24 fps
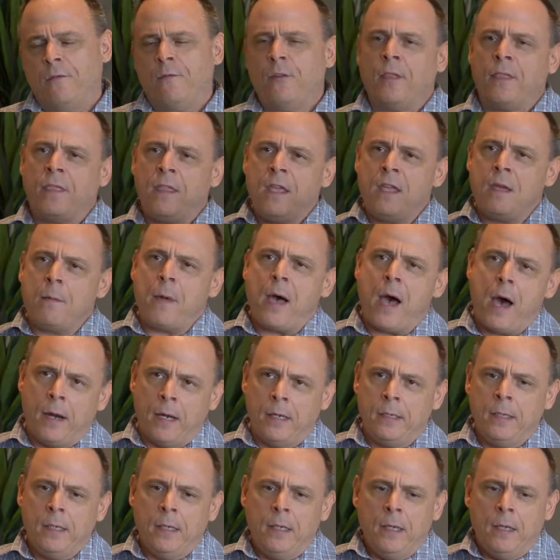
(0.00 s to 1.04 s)
If you think about
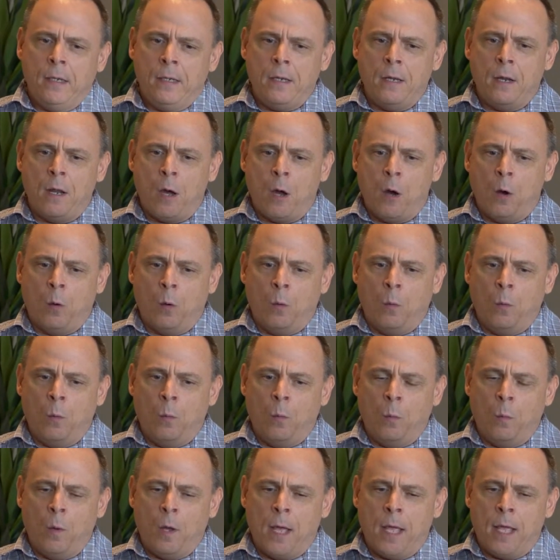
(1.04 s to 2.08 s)
it,
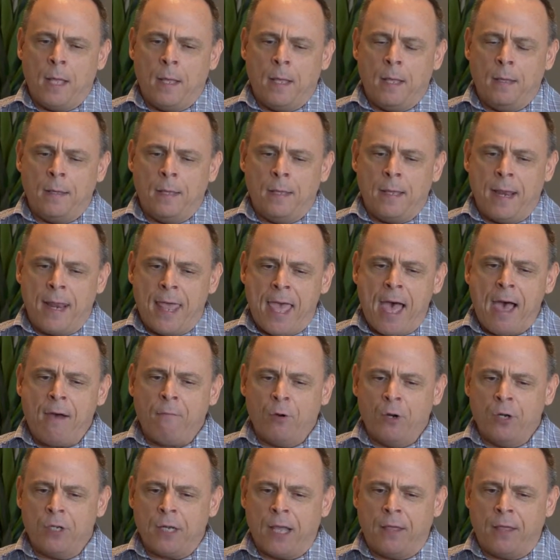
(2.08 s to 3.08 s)
an average,